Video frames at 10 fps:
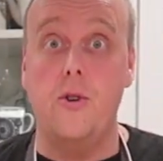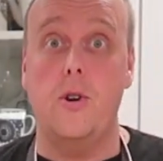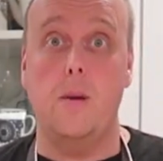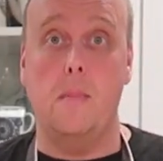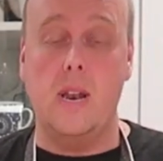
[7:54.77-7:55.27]

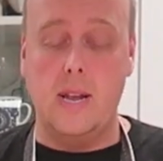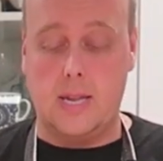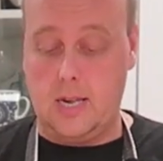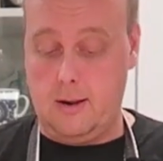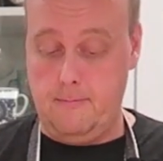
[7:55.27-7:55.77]
30
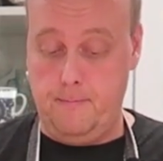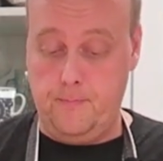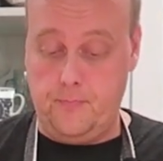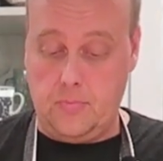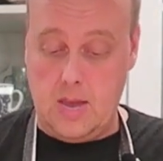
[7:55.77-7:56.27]
minutes.
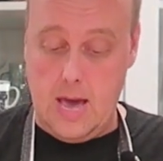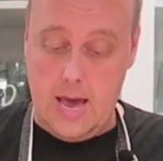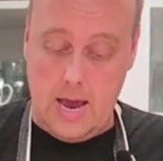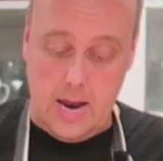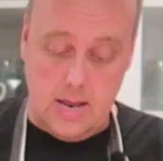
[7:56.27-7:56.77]

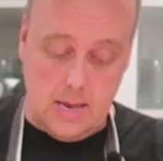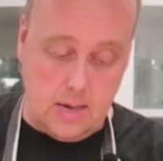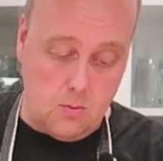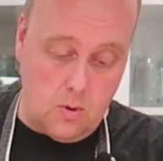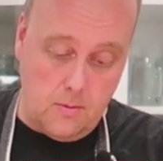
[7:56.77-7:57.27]
And this
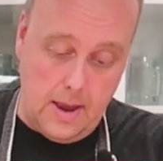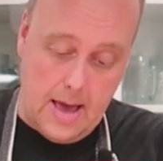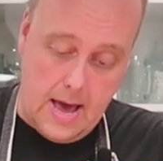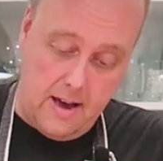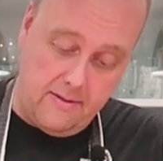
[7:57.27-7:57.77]
is what we
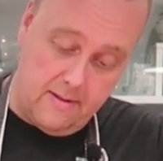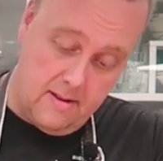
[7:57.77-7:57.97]
have.